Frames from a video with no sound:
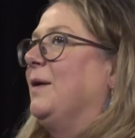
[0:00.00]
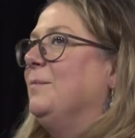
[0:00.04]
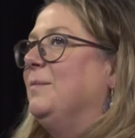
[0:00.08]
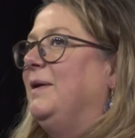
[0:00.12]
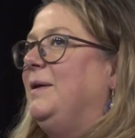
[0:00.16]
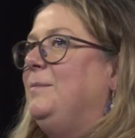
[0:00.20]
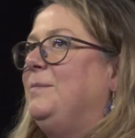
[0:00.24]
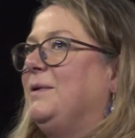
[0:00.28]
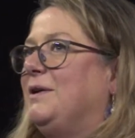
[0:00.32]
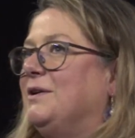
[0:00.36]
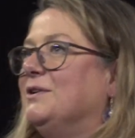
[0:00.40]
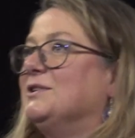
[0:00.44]
at
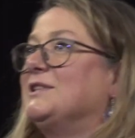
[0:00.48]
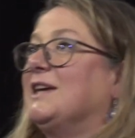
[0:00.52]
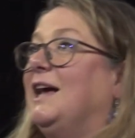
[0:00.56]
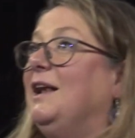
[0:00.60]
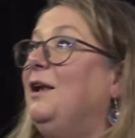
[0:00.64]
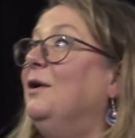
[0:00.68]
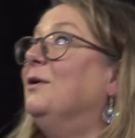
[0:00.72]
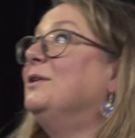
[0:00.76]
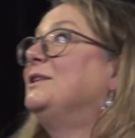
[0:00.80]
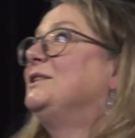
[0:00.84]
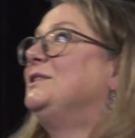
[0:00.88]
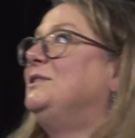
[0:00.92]
me because I
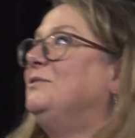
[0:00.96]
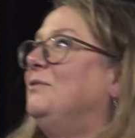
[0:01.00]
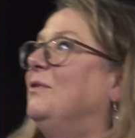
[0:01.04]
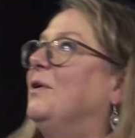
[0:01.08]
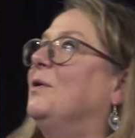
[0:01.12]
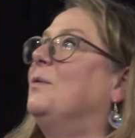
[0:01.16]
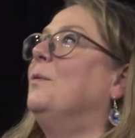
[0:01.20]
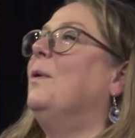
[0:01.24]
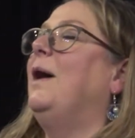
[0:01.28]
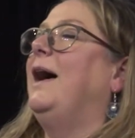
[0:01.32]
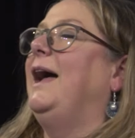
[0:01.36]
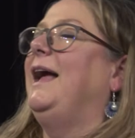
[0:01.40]
looked the
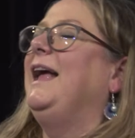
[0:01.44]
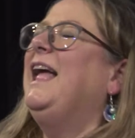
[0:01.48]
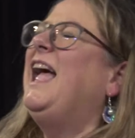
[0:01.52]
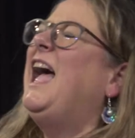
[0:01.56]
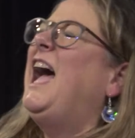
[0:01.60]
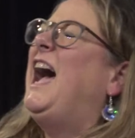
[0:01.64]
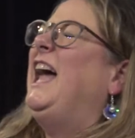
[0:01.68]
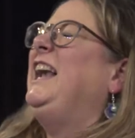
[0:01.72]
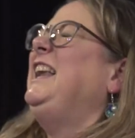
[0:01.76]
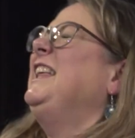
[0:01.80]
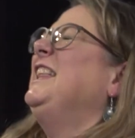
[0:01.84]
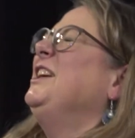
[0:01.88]
wrong way.
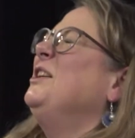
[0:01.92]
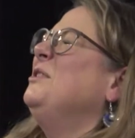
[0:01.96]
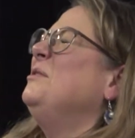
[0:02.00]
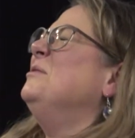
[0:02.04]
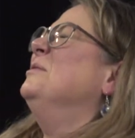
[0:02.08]
And you think,